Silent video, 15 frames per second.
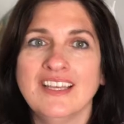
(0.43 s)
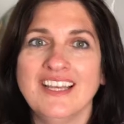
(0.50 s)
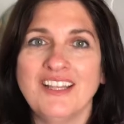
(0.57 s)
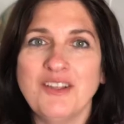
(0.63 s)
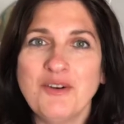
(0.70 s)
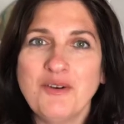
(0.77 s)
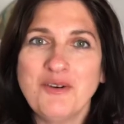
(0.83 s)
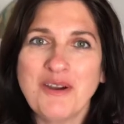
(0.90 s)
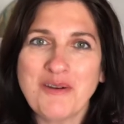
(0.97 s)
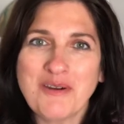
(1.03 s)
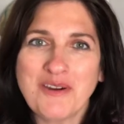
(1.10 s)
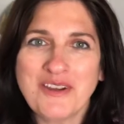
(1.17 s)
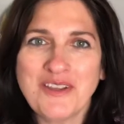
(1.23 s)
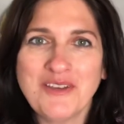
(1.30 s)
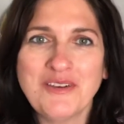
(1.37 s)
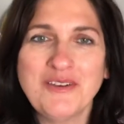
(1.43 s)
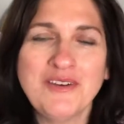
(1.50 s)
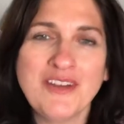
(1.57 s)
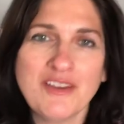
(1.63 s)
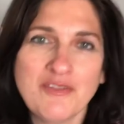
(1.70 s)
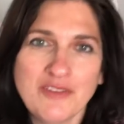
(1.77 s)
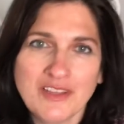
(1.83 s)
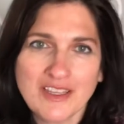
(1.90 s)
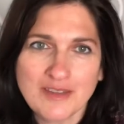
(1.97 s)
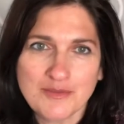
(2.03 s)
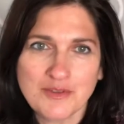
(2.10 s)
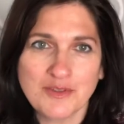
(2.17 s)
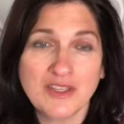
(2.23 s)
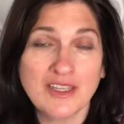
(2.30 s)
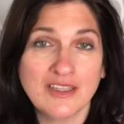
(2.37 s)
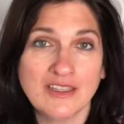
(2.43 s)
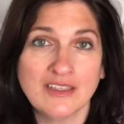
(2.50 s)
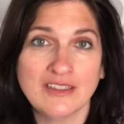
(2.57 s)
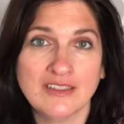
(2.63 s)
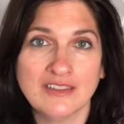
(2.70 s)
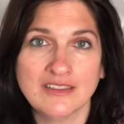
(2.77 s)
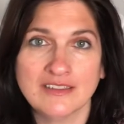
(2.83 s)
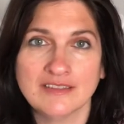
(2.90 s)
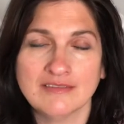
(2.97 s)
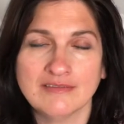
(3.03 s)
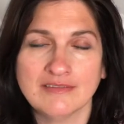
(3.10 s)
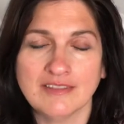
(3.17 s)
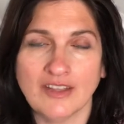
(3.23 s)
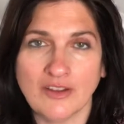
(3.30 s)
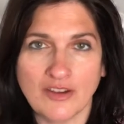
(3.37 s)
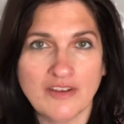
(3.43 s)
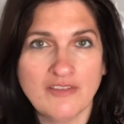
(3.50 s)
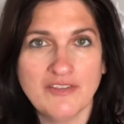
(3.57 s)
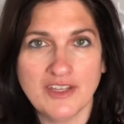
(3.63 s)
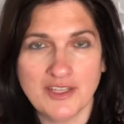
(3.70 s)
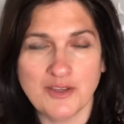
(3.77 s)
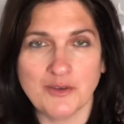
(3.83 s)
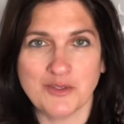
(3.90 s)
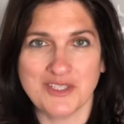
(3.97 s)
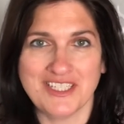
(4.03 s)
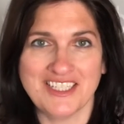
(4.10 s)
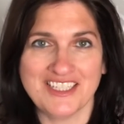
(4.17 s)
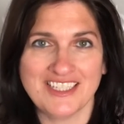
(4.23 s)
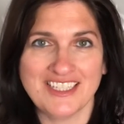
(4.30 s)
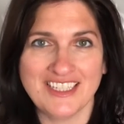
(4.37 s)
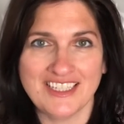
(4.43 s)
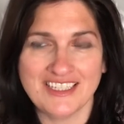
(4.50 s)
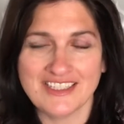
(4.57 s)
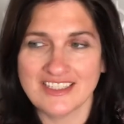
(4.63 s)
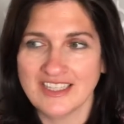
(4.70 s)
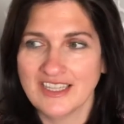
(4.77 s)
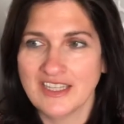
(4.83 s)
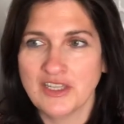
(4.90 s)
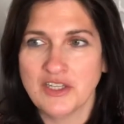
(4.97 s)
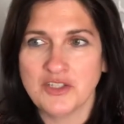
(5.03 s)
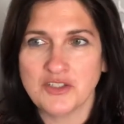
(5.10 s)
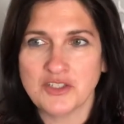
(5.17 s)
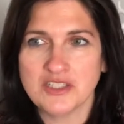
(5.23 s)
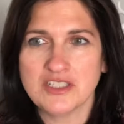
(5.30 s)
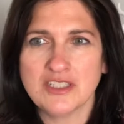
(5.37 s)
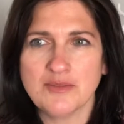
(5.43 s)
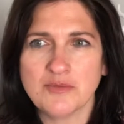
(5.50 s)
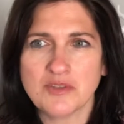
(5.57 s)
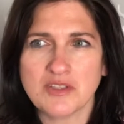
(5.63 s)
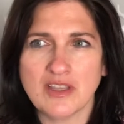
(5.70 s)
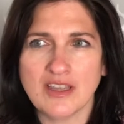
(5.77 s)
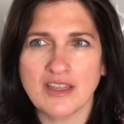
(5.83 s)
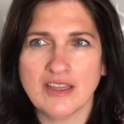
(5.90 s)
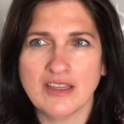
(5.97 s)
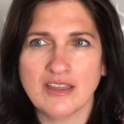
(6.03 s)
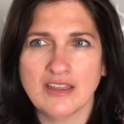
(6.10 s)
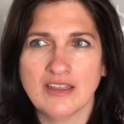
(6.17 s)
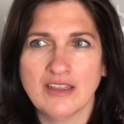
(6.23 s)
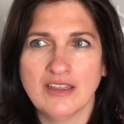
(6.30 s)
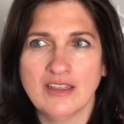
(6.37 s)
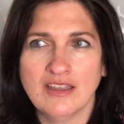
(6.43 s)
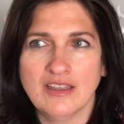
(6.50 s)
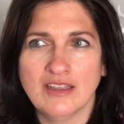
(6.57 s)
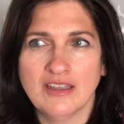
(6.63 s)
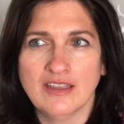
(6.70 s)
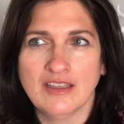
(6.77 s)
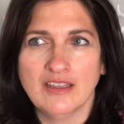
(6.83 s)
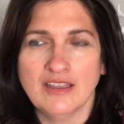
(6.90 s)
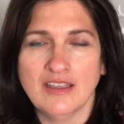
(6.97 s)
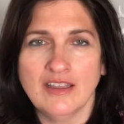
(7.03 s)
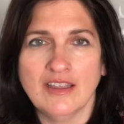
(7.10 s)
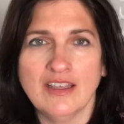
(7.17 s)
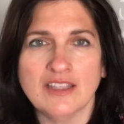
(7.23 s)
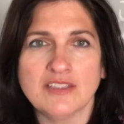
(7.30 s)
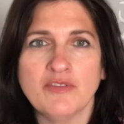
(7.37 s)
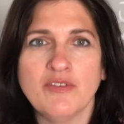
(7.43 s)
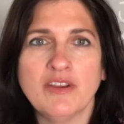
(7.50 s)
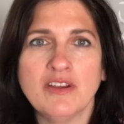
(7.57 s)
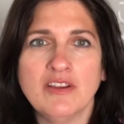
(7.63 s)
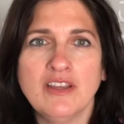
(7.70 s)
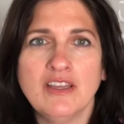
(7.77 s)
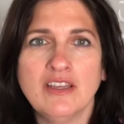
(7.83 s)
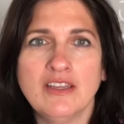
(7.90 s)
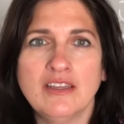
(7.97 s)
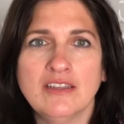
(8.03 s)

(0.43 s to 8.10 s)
Hello, how are you? I feel like I'm doing a lot of videos these days. Just seems like it's a very